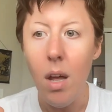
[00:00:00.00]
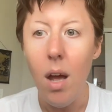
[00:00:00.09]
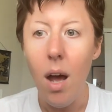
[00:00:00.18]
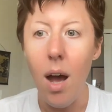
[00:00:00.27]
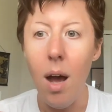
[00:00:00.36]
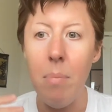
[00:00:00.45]

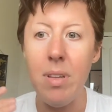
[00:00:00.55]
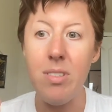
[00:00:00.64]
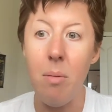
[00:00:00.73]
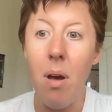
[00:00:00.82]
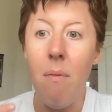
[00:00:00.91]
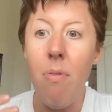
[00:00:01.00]
But
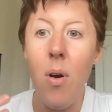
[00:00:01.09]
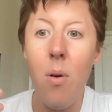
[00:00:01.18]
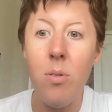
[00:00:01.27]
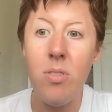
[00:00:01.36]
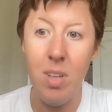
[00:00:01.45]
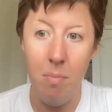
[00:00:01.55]
some of
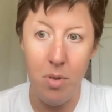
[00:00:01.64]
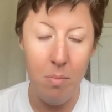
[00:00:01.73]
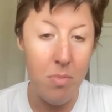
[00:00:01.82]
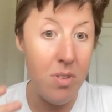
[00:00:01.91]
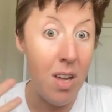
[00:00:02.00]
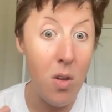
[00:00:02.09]
those
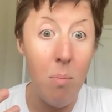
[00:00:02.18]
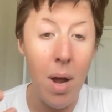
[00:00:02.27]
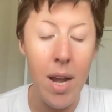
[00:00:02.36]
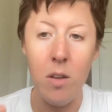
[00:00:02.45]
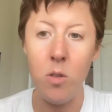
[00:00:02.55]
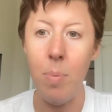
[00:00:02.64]
symptoms that you might
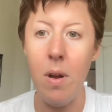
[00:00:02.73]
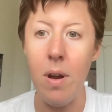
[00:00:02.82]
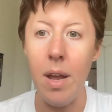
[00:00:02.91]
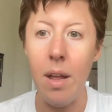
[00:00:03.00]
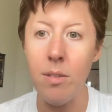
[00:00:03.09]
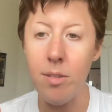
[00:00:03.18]

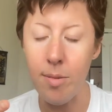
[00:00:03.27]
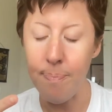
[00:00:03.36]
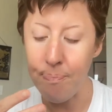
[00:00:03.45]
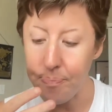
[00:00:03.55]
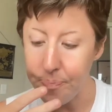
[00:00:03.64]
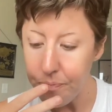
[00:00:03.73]
experience
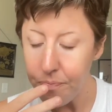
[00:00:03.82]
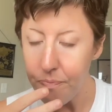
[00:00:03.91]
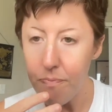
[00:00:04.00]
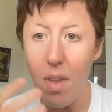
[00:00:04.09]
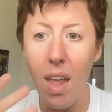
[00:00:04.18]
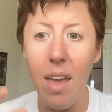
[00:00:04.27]

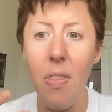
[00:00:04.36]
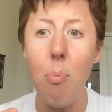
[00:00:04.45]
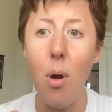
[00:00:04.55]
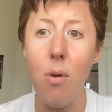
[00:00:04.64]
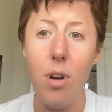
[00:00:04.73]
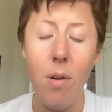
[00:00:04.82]
in the
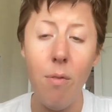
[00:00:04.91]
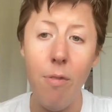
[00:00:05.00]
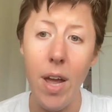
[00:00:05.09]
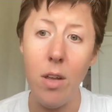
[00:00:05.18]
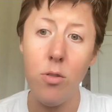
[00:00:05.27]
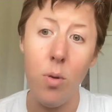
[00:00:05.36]
prodrome
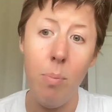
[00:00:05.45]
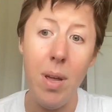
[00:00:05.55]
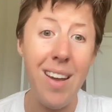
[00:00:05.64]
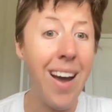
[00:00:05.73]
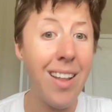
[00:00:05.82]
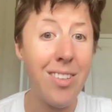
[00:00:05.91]
phase would be
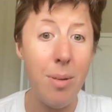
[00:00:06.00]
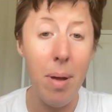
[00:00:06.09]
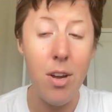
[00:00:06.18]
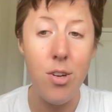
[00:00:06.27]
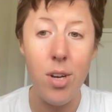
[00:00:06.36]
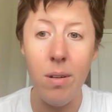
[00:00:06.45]

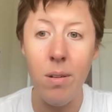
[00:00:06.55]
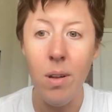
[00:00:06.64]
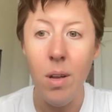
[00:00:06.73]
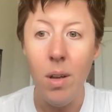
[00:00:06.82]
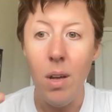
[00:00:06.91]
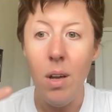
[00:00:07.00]
constipation,
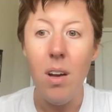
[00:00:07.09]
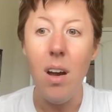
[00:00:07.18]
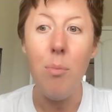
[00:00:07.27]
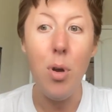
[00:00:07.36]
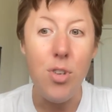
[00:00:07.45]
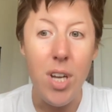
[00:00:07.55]

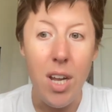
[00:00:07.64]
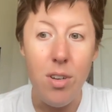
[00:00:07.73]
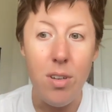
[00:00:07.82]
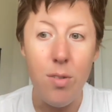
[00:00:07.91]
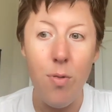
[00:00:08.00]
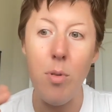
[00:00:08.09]
mood
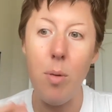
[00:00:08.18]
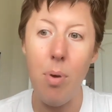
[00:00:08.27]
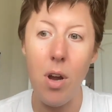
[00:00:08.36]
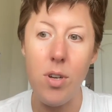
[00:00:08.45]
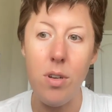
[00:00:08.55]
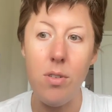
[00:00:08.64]
changes from
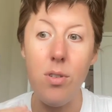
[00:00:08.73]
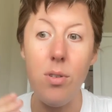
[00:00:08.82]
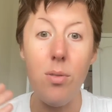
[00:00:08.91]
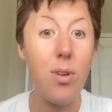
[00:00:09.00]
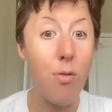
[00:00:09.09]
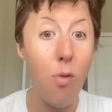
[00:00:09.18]
depression to
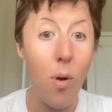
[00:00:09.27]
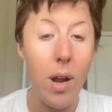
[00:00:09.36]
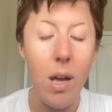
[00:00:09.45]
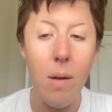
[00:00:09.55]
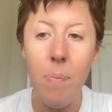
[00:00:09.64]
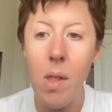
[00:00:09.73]

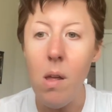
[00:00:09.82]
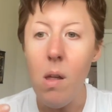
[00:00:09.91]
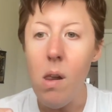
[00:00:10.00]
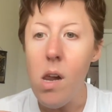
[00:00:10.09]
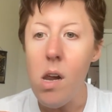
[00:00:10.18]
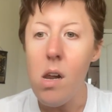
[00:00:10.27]
euphoria,
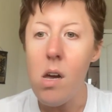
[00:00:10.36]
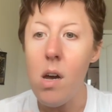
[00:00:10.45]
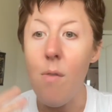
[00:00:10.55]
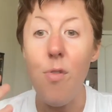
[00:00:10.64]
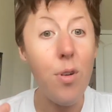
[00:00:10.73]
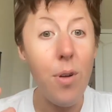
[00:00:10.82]

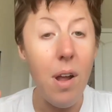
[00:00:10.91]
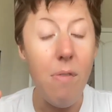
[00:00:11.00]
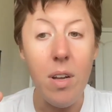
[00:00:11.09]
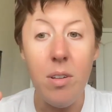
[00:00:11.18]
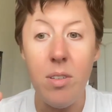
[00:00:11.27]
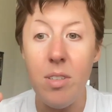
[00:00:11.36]
food
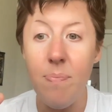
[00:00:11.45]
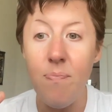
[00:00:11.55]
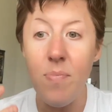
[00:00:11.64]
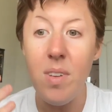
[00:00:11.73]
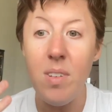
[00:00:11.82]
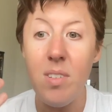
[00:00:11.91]
cravings,
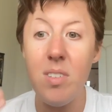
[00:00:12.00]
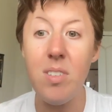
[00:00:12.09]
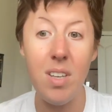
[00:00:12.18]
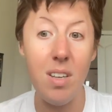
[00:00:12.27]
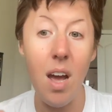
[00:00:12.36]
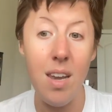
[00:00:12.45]

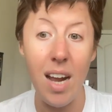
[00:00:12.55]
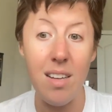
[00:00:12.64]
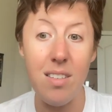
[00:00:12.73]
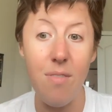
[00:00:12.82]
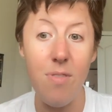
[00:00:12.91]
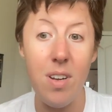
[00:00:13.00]
neck
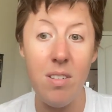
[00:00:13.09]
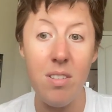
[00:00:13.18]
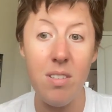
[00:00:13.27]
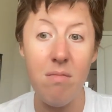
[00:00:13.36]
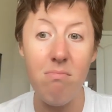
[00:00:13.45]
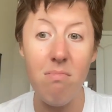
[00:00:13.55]

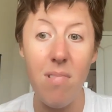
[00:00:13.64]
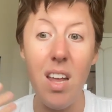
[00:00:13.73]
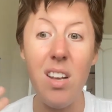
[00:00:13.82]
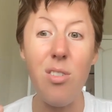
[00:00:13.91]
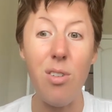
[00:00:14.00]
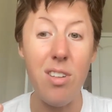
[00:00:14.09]
stiffness,
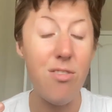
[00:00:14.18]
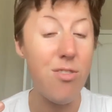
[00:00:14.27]
increased